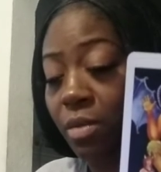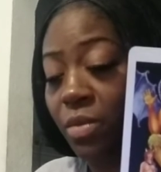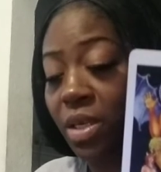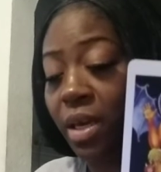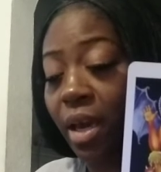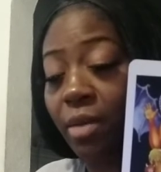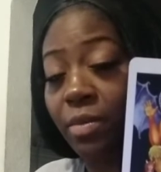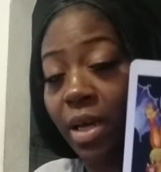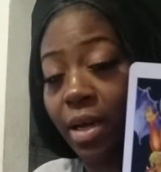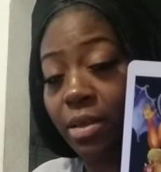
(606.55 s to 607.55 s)
became
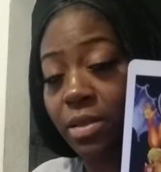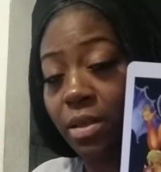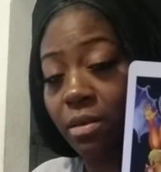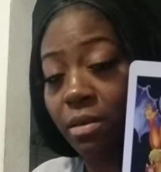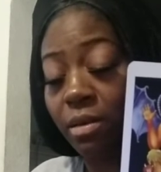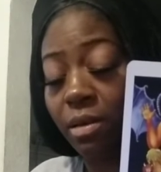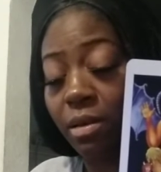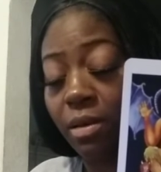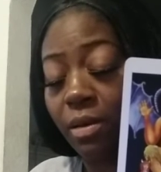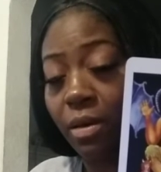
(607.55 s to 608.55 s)
toxic,
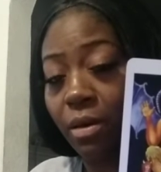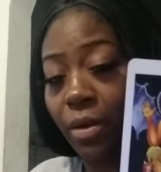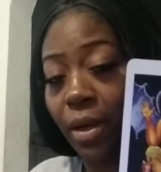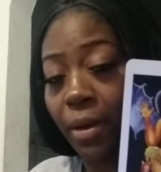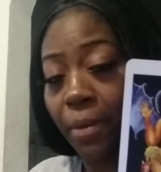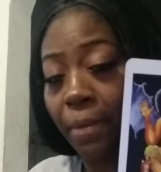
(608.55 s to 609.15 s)
okay,